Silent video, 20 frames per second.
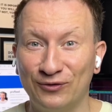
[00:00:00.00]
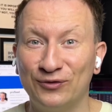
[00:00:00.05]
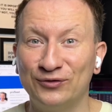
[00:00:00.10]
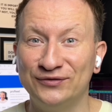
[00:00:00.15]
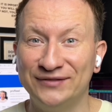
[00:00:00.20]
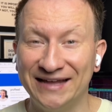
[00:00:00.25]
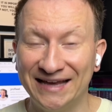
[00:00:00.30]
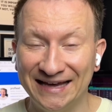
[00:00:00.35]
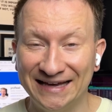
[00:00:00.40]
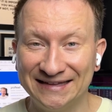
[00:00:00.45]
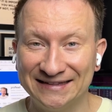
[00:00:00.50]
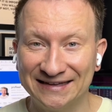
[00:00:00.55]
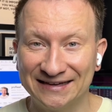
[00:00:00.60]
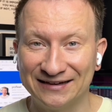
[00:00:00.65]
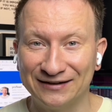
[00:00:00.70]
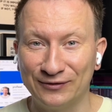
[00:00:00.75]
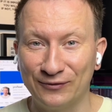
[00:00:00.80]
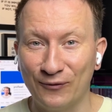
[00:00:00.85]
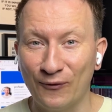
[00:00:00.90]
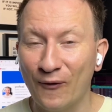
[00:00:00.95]
or
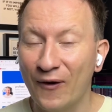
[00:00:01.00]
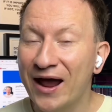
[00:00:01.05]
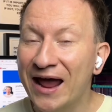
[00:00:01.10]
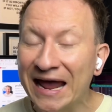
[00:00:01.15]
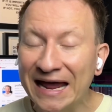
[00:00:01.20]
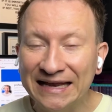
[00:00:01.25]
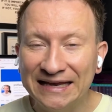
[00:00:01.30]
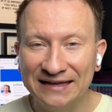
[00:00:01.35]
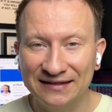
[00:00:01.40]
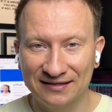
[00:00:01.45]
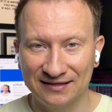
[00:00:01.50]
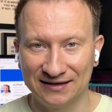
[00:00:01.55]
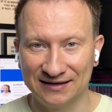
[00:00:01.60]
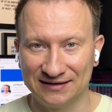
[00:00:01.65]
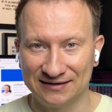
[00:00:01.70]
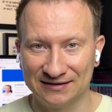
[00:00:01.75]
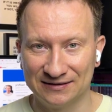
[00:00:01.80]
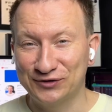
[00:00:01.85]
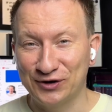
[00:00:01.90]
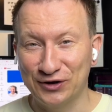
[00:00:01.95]
data or
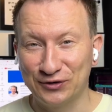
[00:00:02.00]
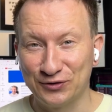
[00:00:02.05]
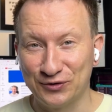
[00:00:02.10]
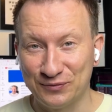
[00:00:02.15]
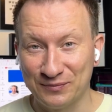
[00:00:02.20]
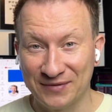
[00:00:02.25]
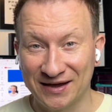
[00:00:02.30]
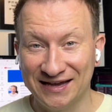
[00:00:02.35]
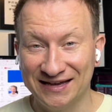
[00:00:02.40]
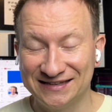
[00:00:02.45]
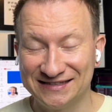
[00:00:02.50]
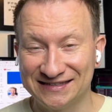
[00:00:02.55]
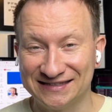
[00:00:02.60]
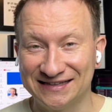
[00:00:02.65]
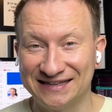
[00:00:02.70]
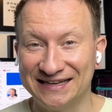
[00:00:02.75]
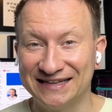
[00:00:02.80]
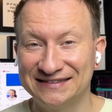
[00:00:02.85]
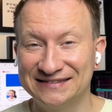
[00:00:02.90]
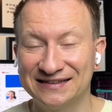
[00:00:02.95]
anything. Try to
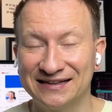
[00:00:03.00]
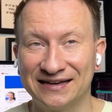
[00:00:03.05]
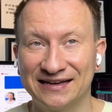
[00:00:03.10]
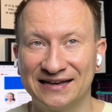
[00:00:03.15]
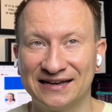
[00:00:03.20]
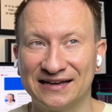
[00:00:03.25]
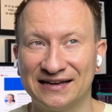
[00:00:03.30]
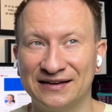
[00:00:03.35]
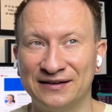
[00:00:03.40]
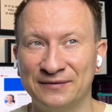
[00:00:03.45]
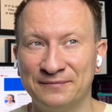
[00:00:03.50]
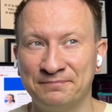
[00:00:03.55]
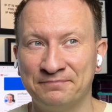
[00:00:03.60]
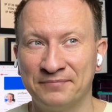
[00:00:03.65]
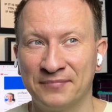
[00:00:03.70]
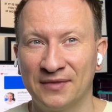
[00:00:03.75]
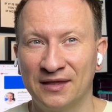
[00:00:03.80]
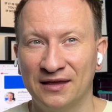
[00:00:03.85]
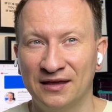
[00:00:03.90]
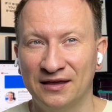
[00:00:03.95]
imagine it's like
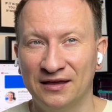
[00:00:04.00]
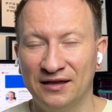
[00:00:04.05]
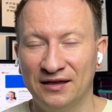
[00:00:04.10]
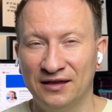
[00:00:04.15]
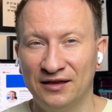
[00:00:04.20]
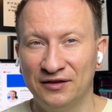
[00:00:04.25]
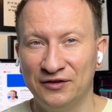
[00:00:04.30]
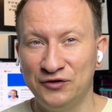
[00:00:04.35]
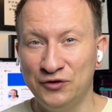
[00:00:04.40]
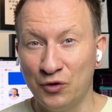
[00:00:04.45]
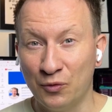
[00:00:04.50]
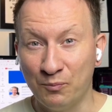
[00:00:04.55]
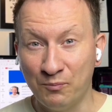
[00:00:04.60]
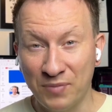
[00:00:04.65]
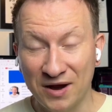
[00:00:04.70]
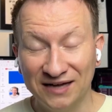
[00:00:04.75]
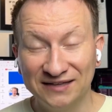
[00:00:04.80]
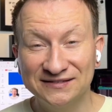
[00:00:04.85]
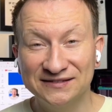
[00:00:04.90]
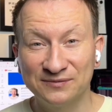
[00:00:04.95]
your
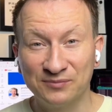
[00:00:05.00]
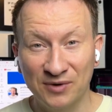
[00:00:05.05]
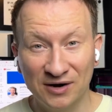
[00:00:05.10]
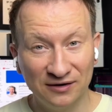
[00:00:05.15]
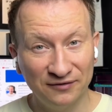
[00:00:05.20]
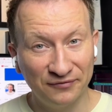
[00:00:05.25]
best smart